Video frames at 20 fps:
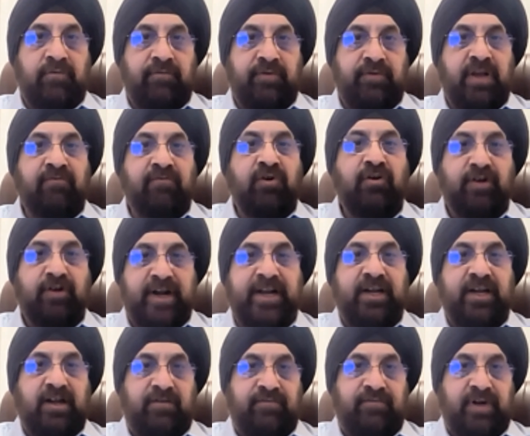we have not read
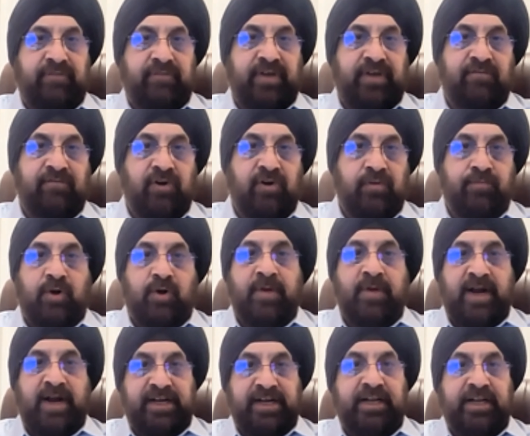enough, and we have not
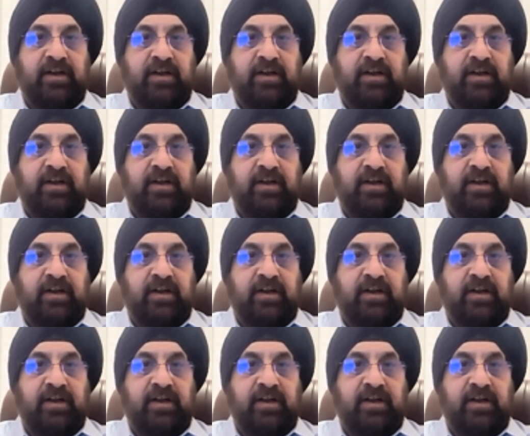propagated